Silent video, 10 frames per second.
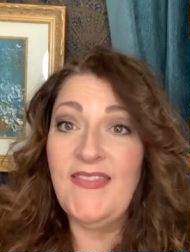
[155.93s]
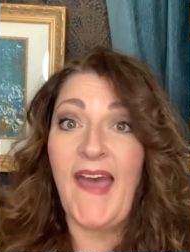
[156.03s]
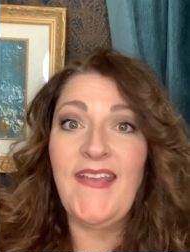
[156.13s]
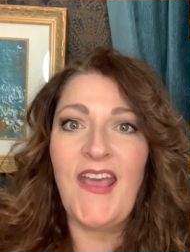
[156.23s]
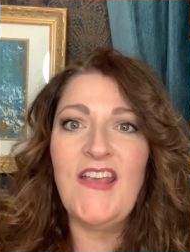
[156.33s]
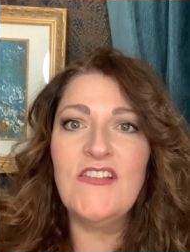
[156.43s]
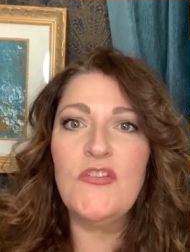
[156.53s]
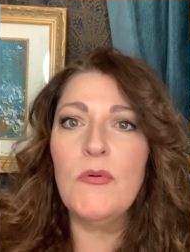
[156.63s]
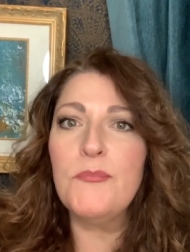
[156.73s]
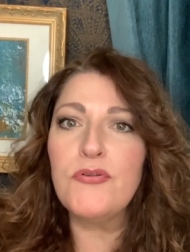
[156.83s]
that case,
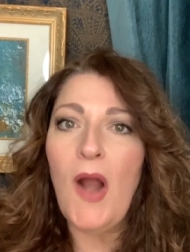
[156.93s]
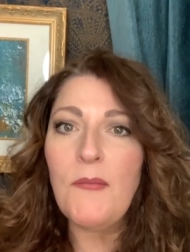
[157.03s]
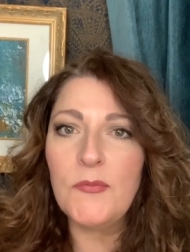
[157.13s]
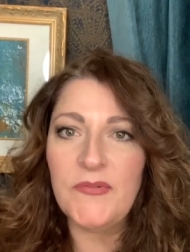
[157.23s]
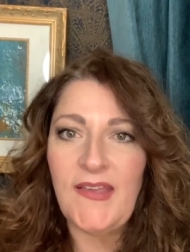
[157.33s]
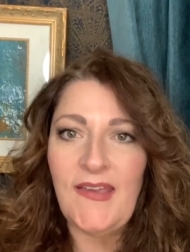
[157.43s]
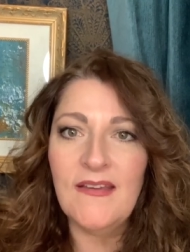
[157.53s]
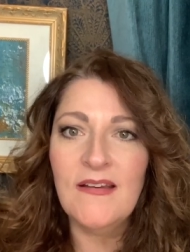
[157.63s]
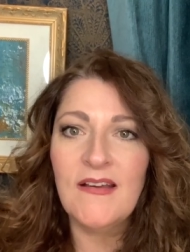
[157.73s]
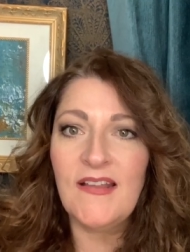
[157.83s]
you would
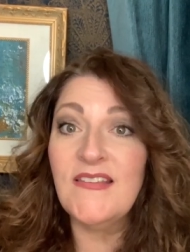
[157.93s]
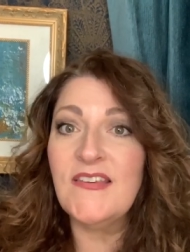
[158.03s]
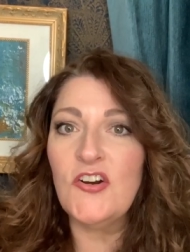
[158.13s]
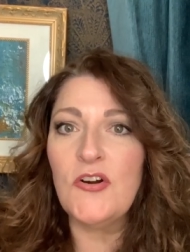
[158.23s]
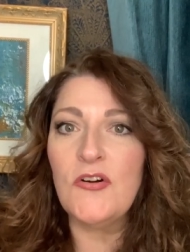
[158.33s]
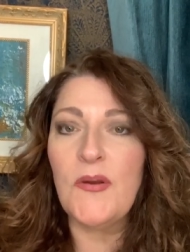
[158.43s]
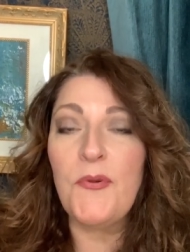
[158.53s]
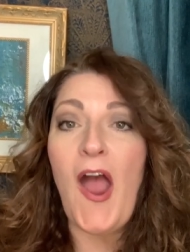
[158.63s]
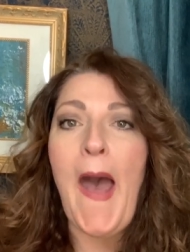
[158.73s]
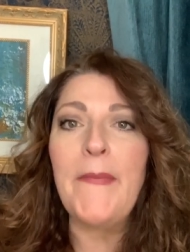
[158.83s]
probably consider
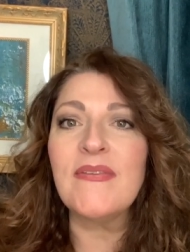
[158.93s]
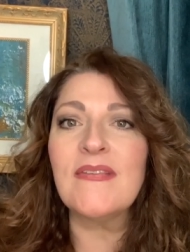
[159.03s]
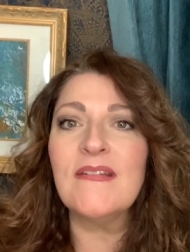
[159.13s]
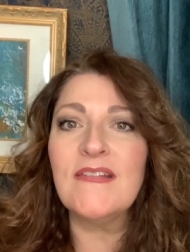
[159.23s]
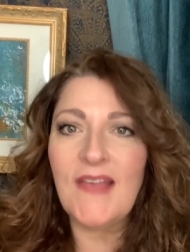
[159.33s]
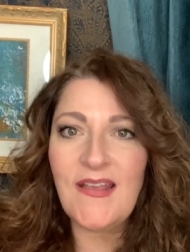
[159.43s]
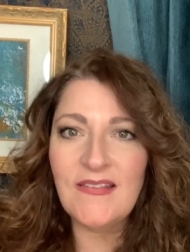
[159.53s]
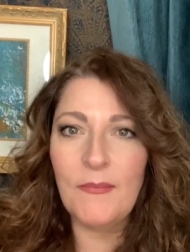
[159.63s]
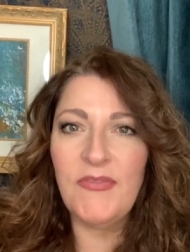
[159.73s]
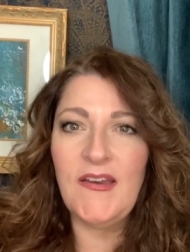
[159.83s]
perhaps saying
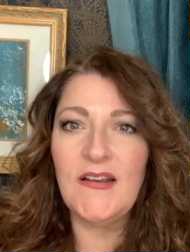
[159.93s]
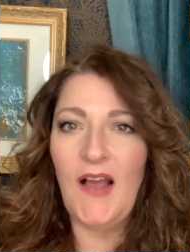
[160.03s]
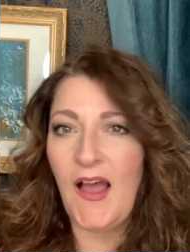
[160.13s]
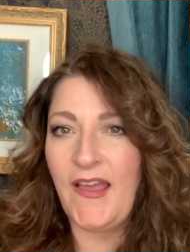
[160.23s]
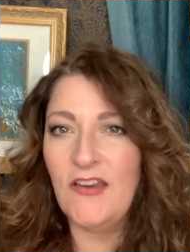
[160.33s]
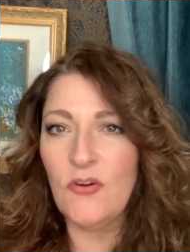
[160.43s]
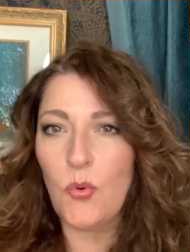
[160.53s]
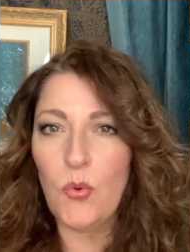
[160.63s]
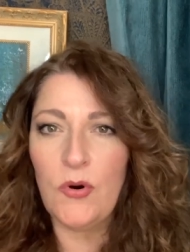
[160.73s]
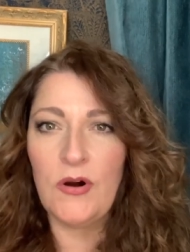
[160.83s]
something kind
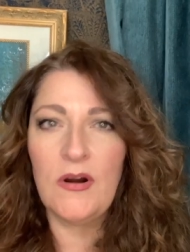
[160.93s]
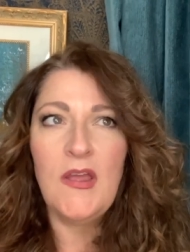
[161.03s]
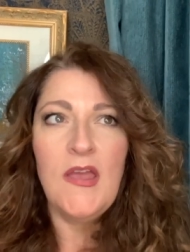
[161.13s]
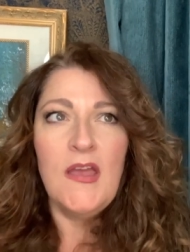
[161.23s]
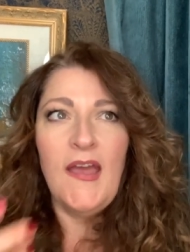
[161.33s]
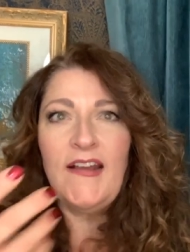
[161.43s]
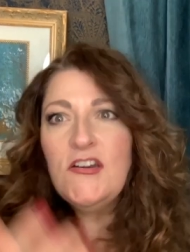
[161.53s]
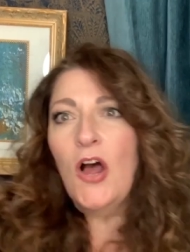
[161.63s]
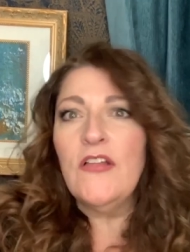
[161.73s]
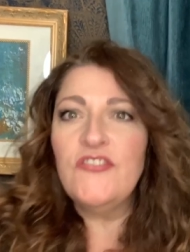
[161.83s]
or
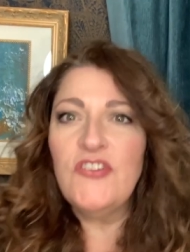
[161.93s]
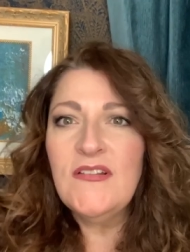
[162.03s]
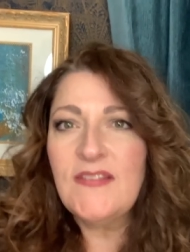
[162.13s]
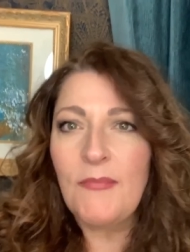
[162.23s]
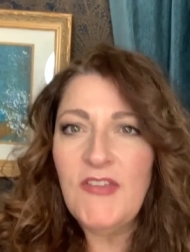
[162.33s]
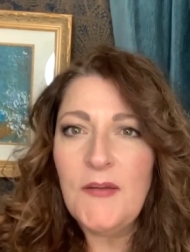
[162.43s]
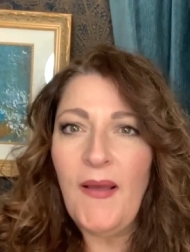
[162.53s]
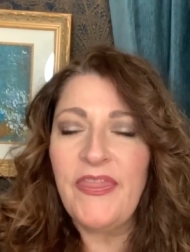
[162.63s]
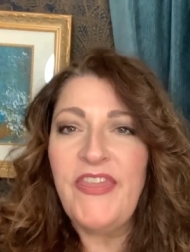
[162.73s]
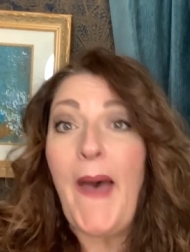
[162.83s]
acknowledging something
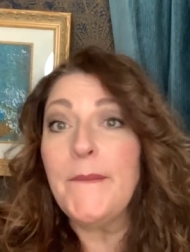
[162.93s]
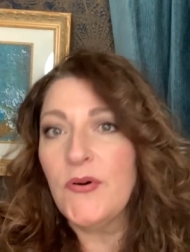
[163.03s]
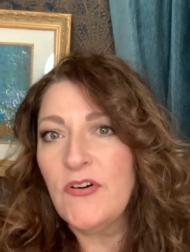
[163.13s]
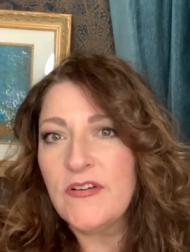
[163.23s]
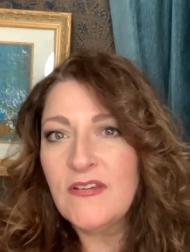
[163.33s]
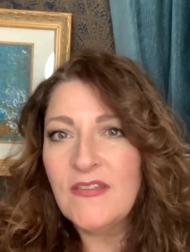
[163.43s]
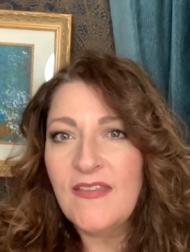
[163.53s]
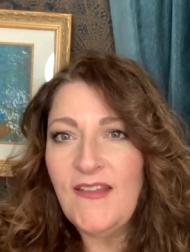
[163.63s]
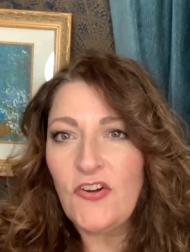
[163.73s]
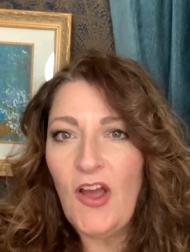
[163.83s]
about that person
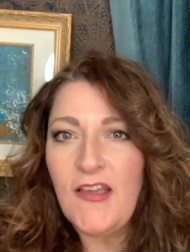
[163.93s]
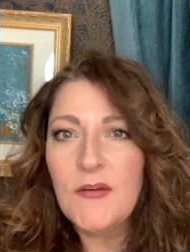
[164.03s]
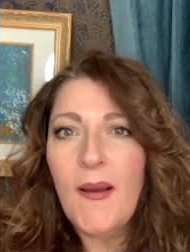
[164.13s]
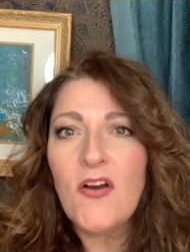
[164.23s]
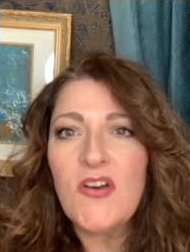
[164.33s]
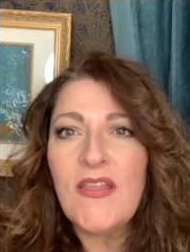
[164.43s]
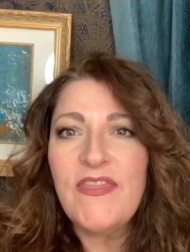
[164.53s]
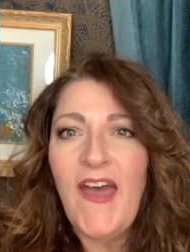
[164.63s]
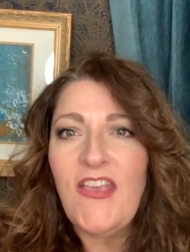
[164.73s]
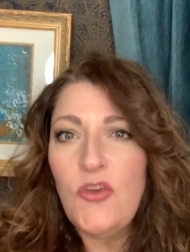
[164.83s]
that they're talking about
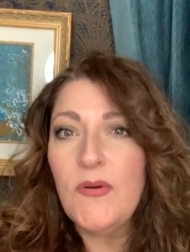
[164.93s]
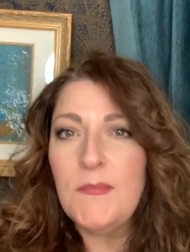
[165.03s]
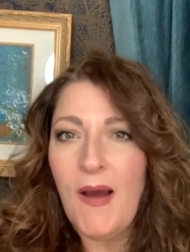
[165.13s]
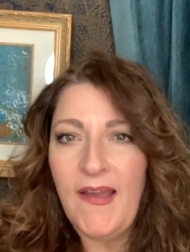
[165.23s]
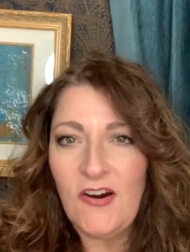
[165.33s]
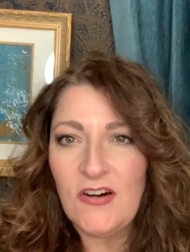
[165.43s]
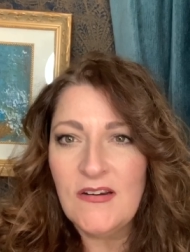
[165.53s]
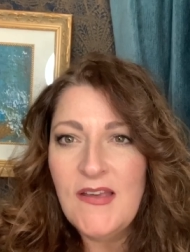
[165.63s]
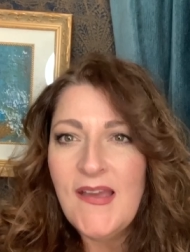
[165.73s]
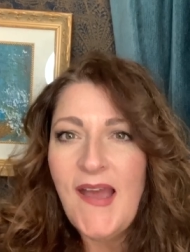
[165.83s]
that you admire.
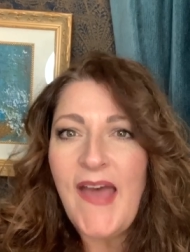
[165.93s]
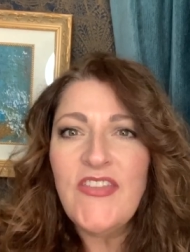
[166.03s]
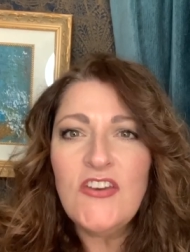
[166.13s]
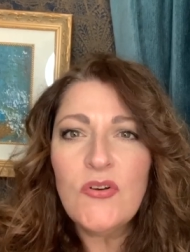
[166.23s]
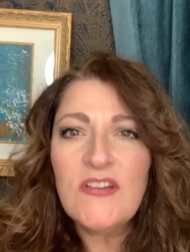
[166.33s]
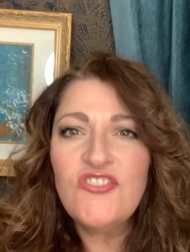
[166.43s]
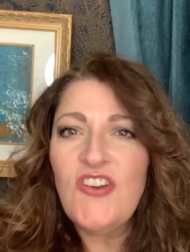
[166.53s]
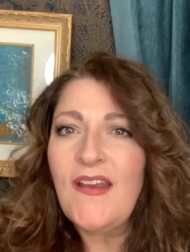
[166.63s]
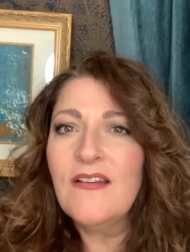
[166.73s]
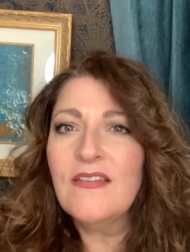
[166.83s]
And then you could
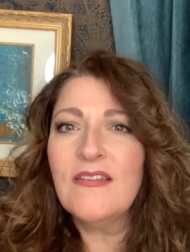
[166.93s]
change the